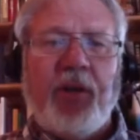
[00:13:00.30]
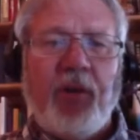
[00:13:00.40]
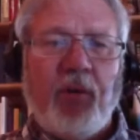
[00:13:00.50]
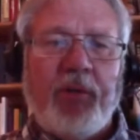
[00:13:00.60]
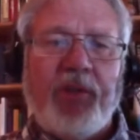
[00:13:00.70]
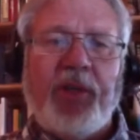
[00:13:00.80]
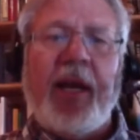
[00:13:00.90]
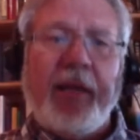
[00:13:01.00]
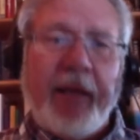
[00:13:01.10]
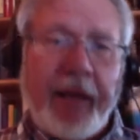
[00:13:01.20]
who was
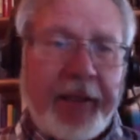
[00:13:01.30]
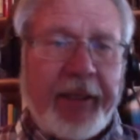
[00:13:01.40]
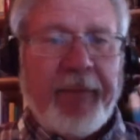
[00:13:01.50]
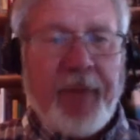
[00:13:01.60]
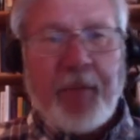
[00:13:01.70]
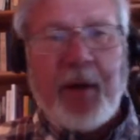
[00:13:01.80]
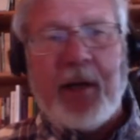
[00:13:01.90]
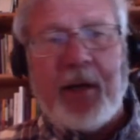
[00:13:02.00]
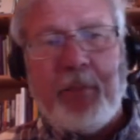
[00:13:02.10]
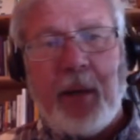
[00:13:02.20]
a uh,
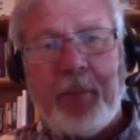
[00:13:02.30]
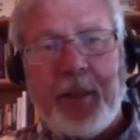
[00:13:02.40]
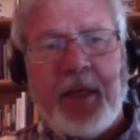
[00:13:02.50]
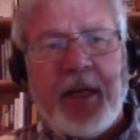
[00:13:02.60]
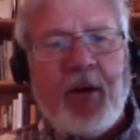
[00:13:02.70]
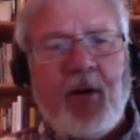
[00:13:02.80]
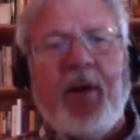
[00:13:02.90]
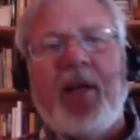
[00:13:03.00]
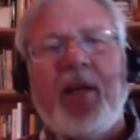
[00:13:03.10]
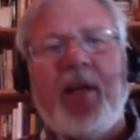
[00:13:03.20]
American puppet, who
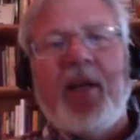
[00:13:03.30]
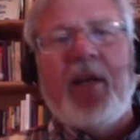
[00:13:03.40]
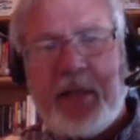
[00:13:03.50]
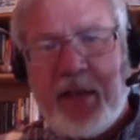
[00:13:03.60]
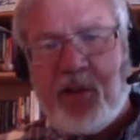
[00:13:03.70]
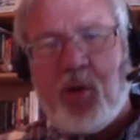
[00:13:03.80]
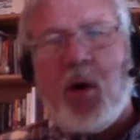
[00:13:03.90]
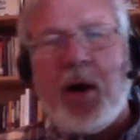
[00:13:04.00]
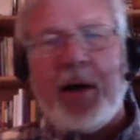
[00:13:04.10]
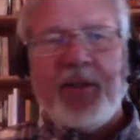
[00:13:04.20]
initiated death
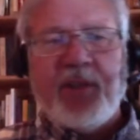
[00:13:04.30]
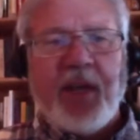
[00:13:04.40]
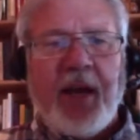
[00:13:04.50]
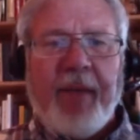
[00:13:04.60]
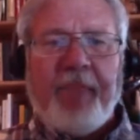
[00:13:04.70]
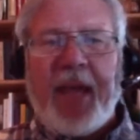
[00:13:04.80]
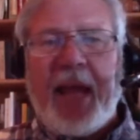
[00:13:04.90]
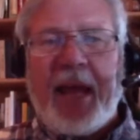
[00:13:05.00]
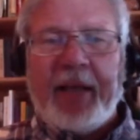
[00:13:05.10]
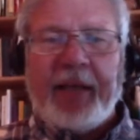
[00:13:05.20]
squads,
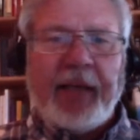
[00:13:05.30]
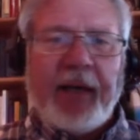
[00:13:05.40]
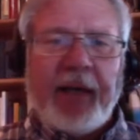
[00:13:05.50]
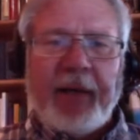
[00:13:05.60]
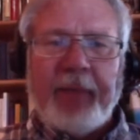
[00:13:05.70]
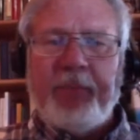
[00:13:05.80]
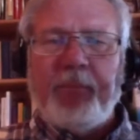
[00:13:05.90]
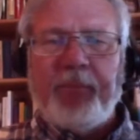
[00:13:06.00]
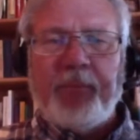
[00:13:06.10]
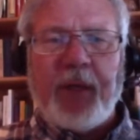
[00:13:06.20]
and uh,
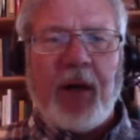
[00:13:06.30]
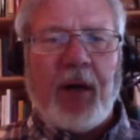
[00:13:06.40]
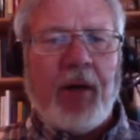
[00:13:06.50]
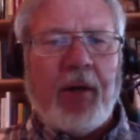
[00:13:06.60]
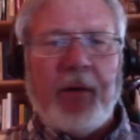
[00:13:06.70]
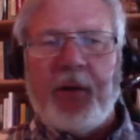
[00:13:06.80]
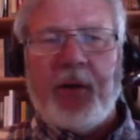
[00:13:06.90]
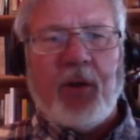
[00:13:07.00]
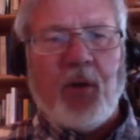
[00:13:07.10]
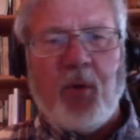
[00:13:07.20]
uh, you
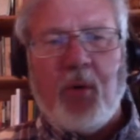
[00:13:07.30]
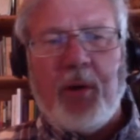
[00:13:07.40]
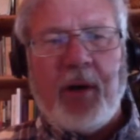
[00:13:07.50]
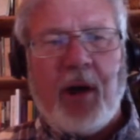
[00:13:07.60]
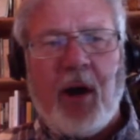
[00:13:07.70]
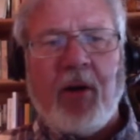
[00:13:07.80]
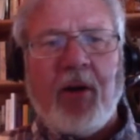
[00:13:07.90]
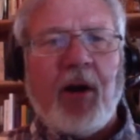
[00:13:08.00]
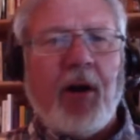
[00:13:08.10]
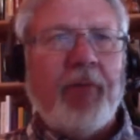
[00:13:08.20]
know, uh, our,
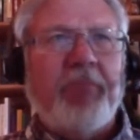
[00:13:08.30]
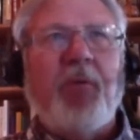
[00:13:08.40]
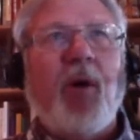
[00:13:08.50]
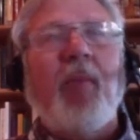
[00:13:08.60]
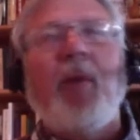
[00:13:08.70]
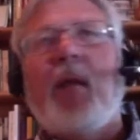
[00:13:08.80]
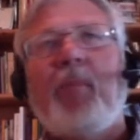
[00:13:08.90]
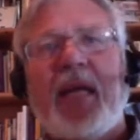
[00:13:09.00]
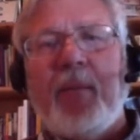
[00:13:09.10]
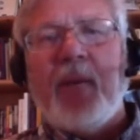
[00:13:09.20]
our Guatemala
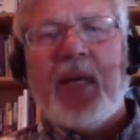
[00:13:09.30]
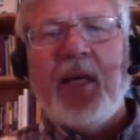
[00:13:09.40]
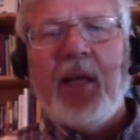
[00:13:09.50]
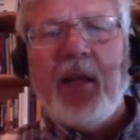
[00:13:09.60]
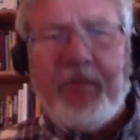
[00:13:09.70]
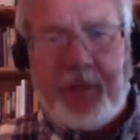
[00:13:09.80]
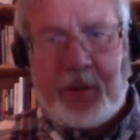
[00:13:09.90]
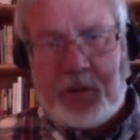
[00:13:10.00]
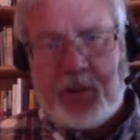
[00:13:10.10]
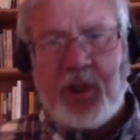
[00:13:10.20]
became a killing
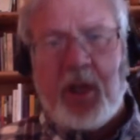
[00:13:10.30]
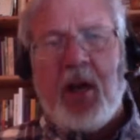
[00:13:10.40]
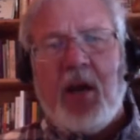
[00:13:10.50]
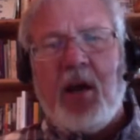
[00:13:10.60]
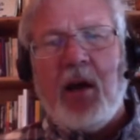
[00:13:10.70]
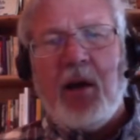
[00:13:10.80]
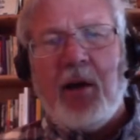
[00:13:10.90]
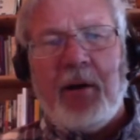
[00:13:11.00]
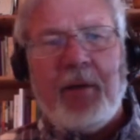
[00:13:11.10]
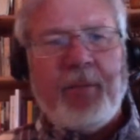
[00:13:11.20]
fields.
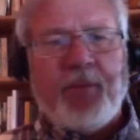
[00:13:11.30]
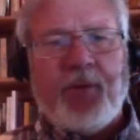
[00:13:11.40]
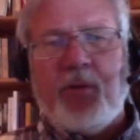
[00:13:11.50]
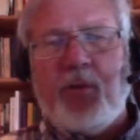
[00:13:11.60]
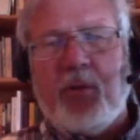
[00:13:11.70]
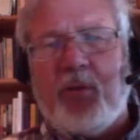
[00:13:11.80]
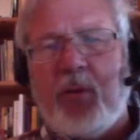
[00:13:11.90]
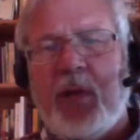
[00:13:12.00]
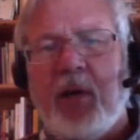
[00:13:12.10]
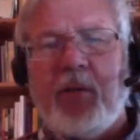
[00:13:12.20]
Uh, two or
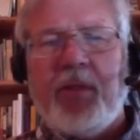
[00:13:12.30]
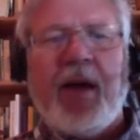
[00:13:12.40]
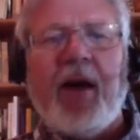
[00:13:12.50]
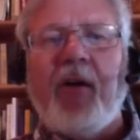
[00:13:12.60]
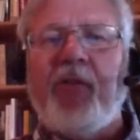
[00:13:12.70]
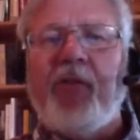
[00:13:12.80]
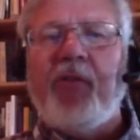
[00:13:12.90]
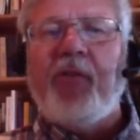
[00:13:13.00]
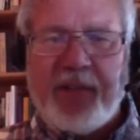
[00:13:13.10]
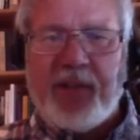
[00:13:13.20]
three hundred thousand
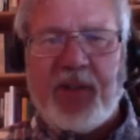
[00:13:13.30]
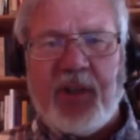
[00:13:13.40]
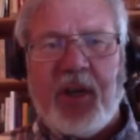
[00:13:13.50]
peasants,